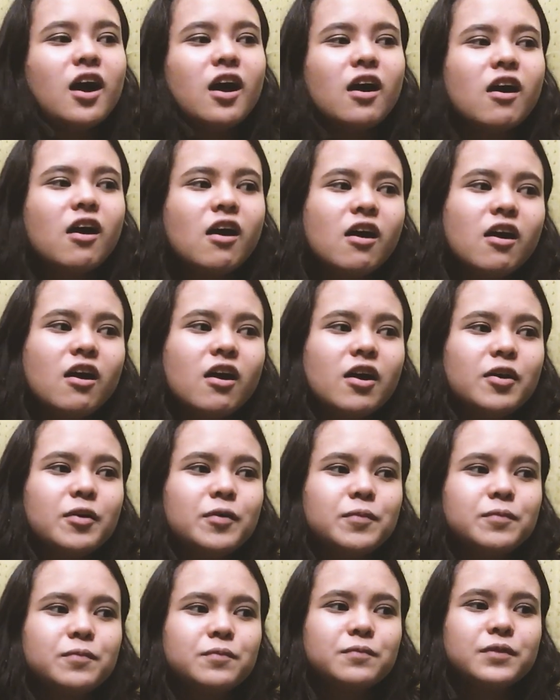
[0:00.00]

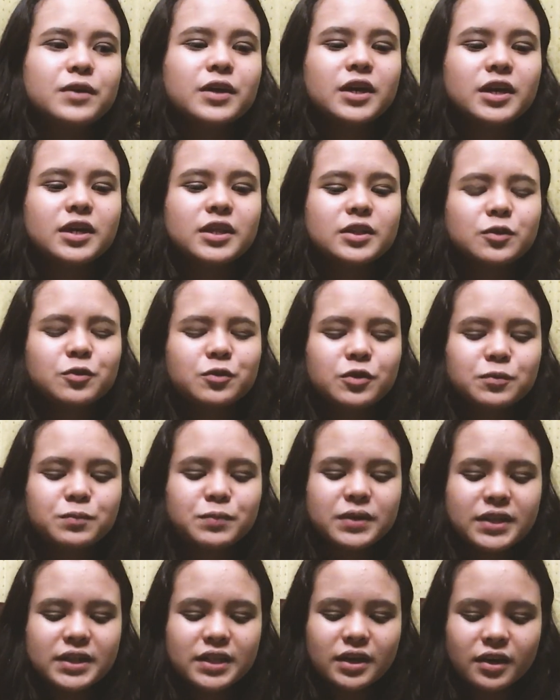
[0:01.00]
um, told
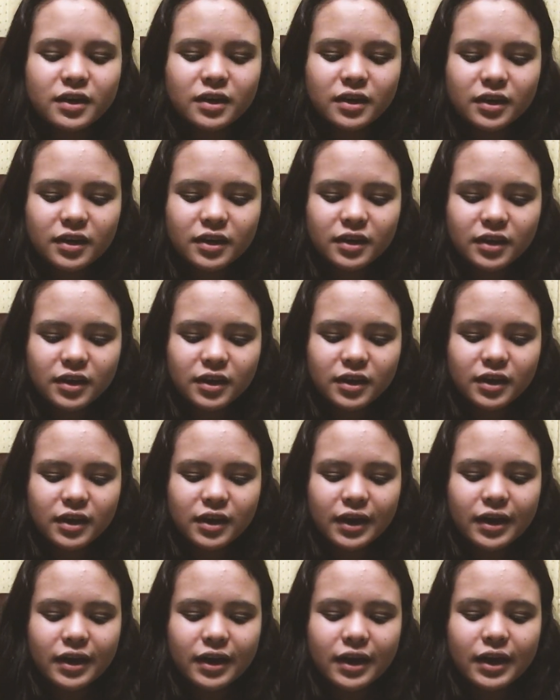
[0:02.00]
me na
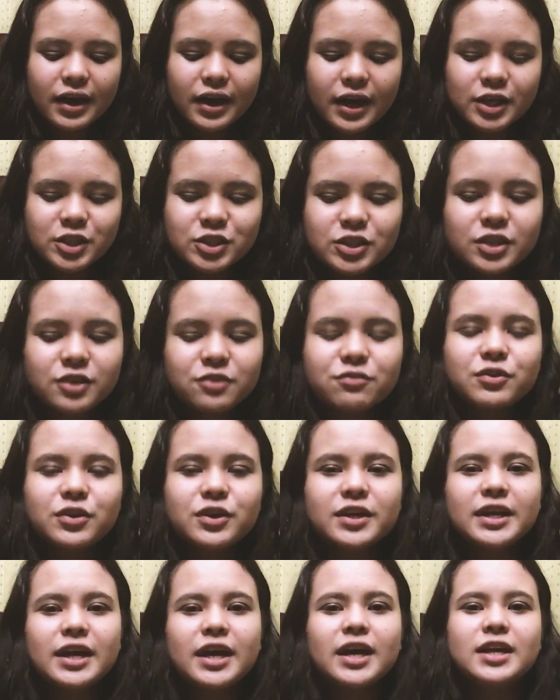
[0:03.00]
I shouldn't
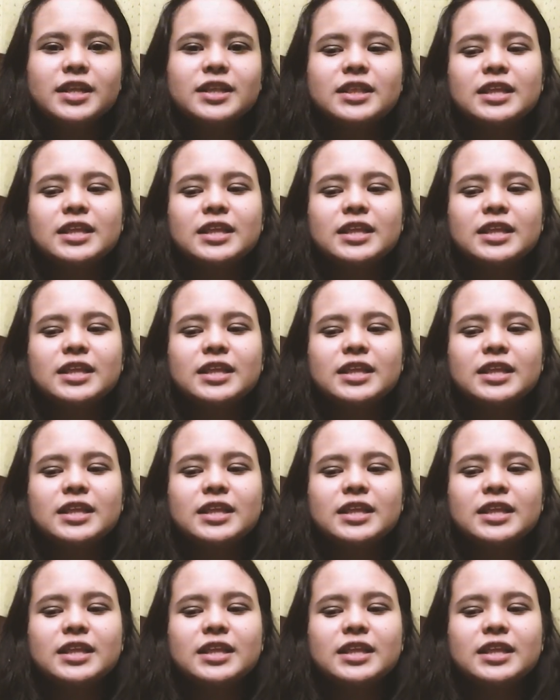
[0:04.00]
forget